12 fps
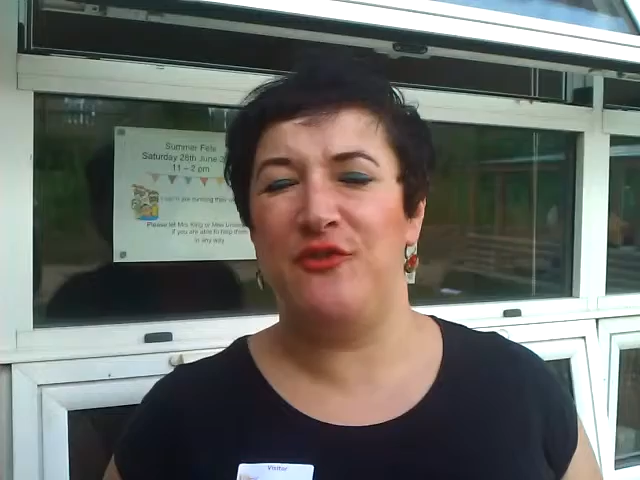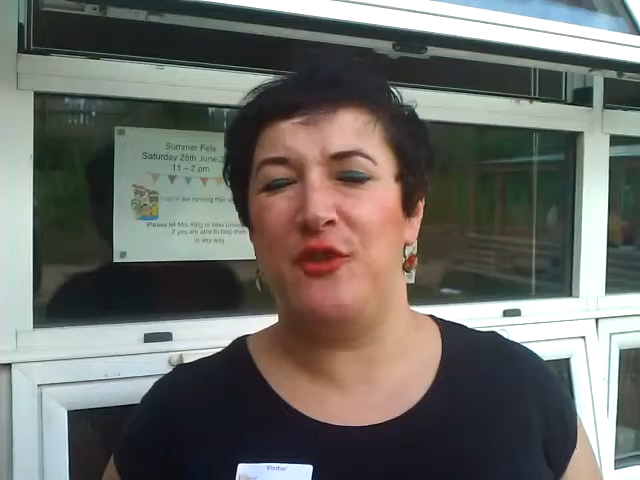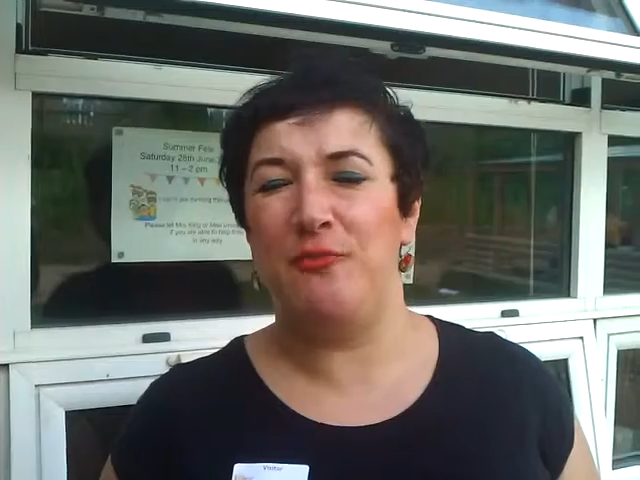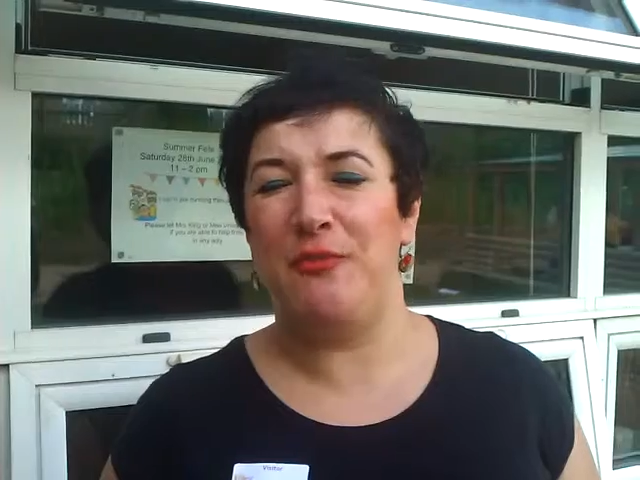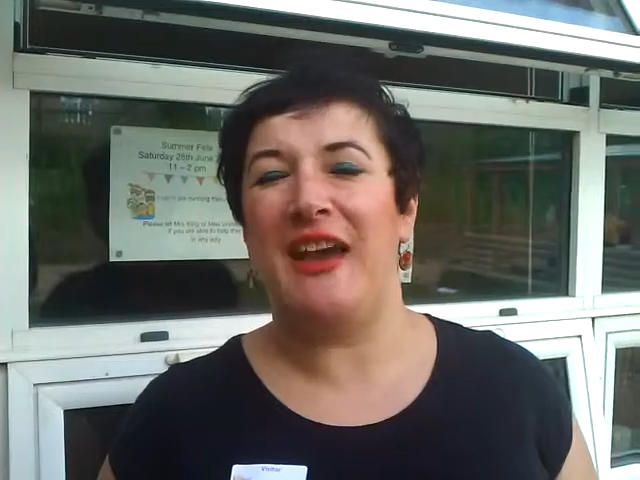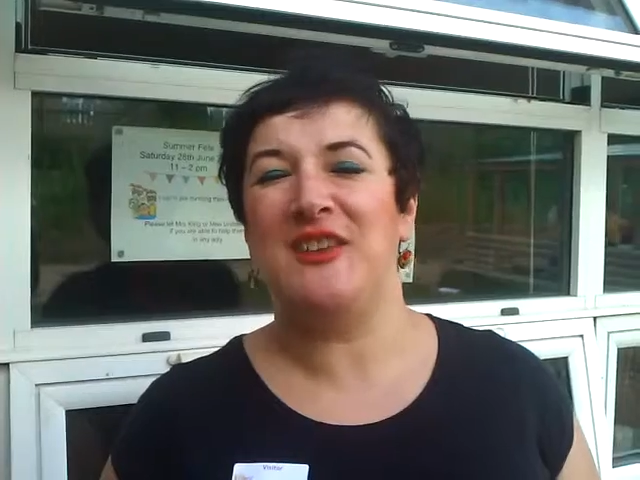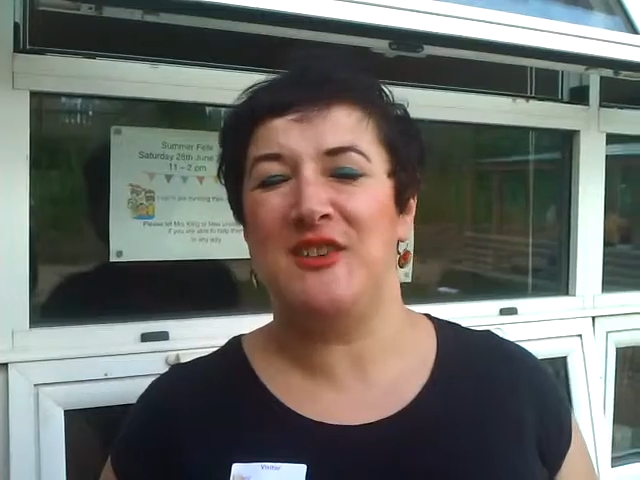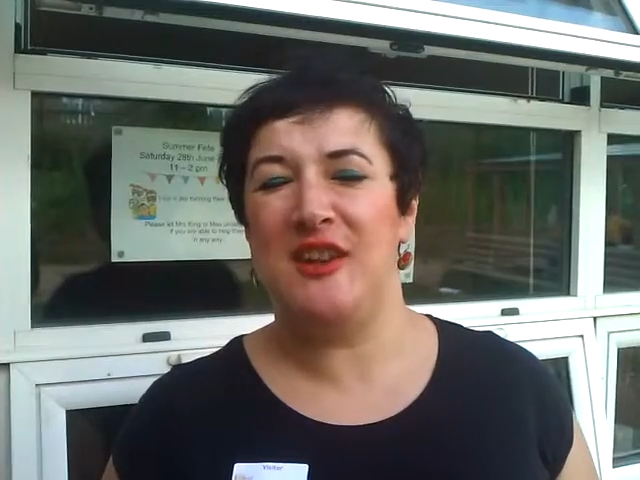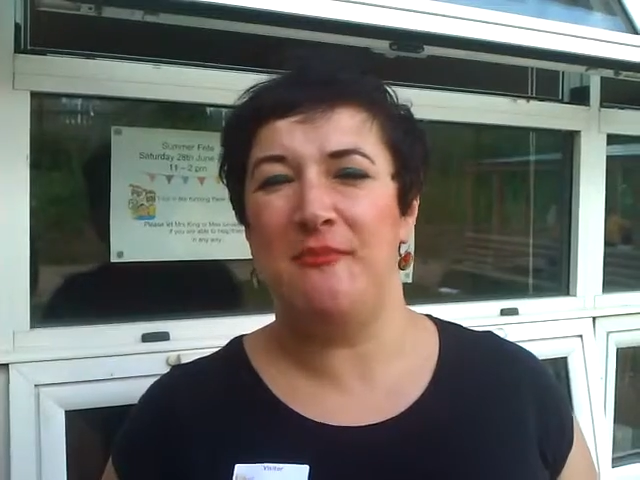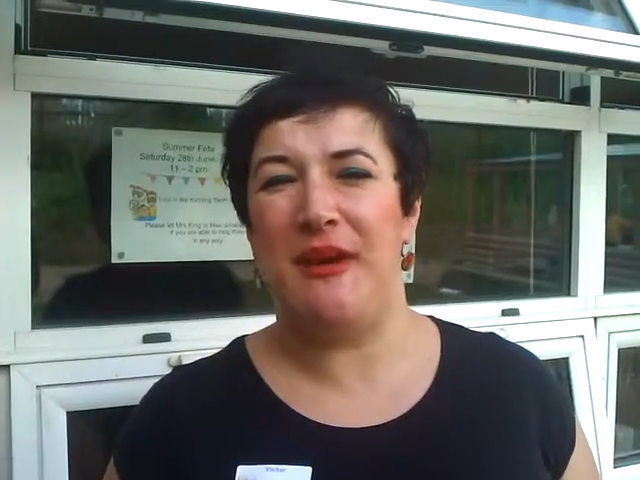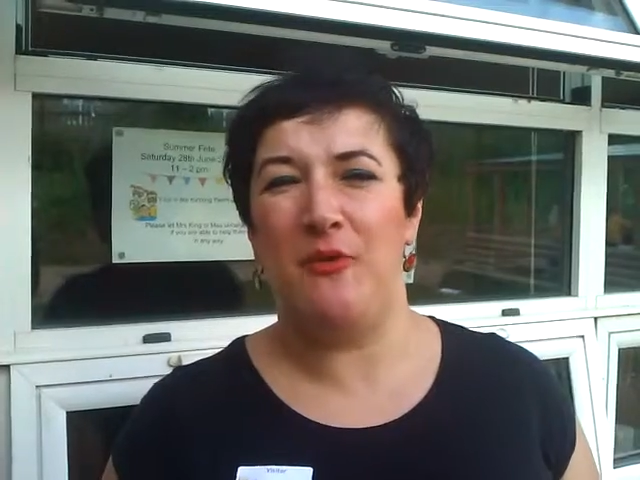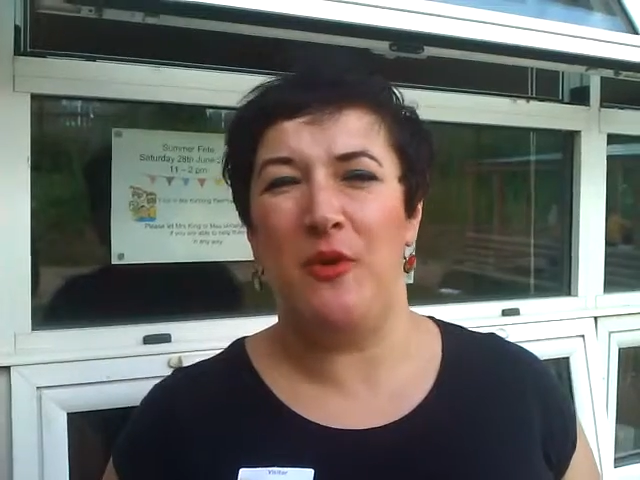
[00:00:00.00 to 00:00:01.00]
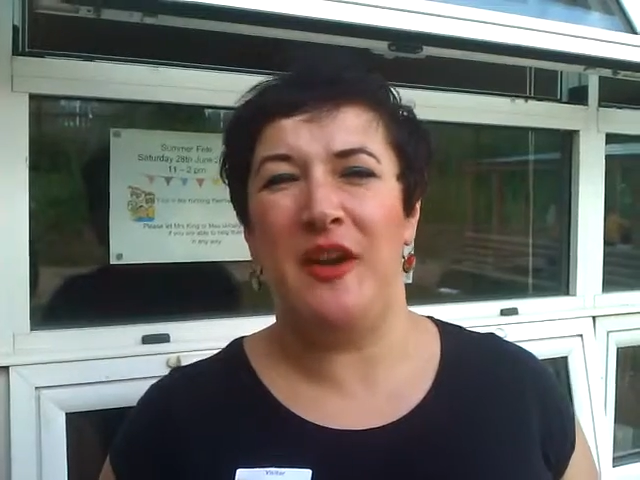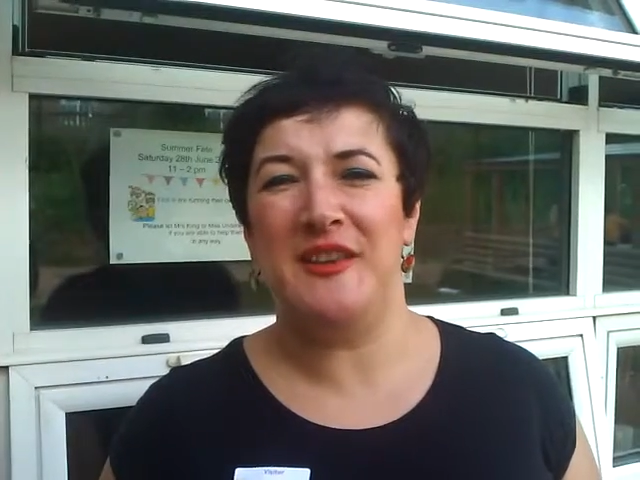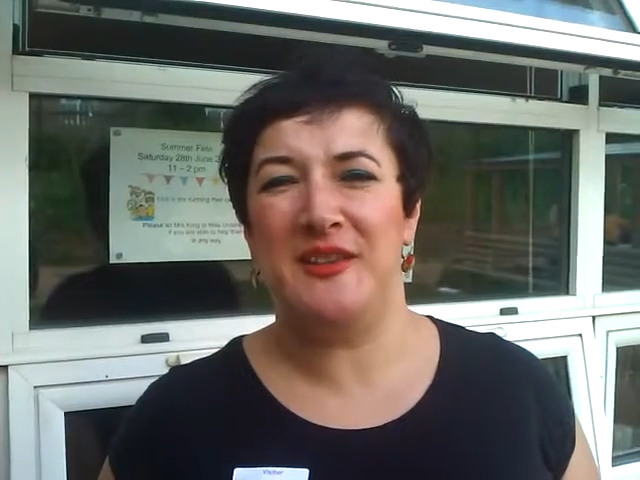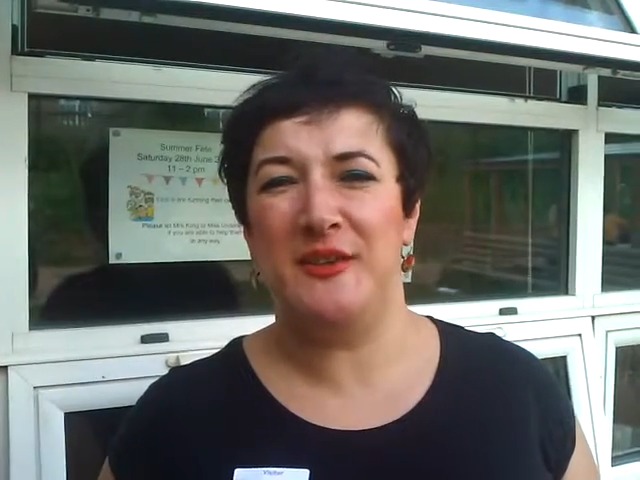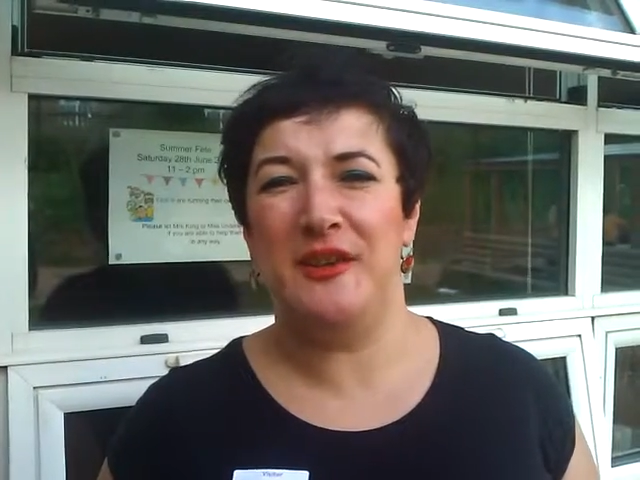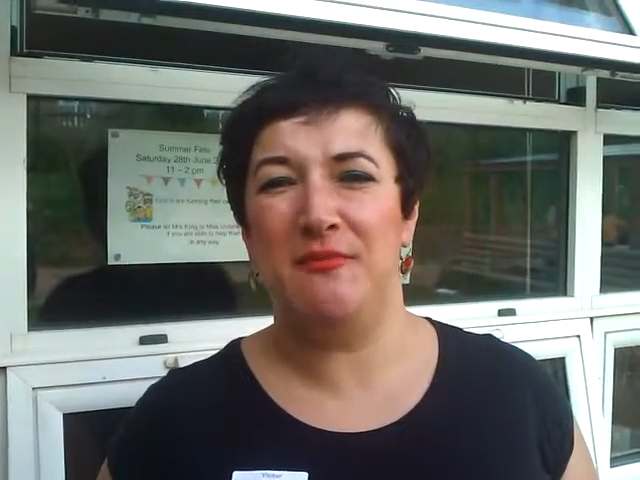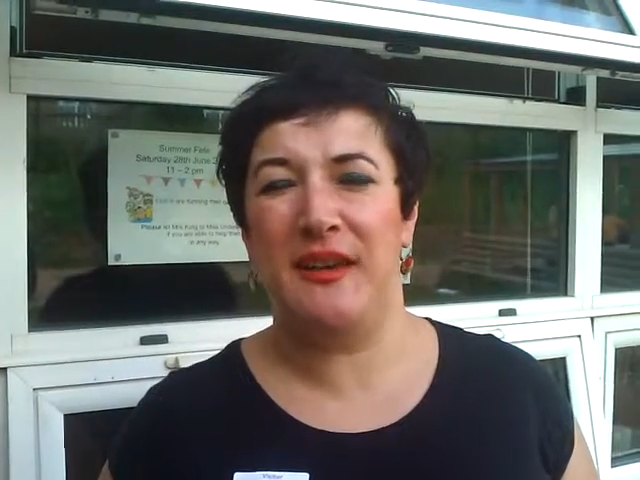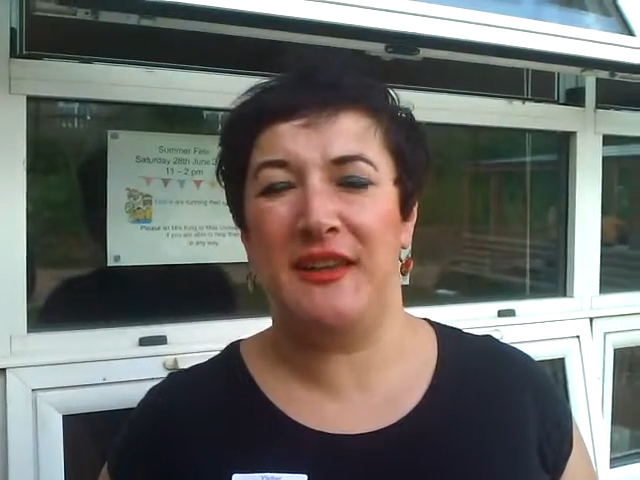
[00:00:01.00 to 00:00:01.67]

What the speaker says: feel passionate about what I do, and